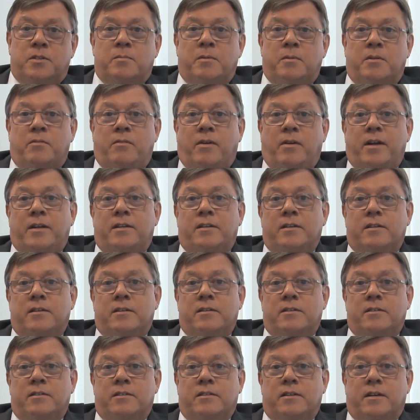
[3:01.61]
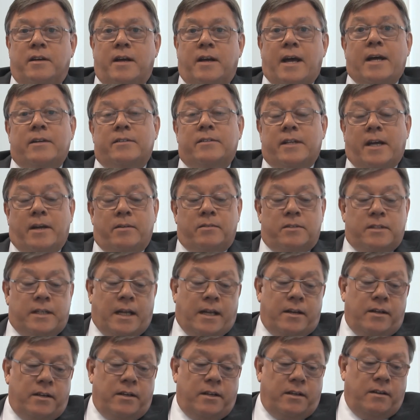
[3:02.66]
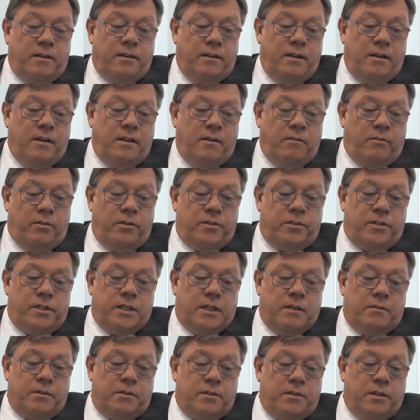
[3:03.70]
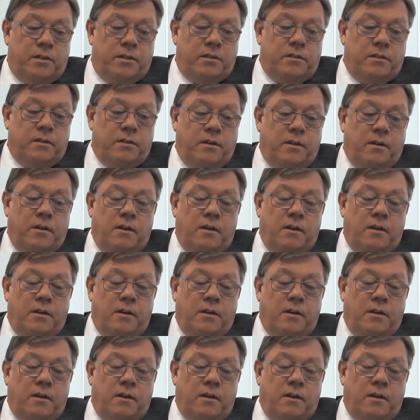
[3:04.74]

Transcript: has been rated as outstanding for its services.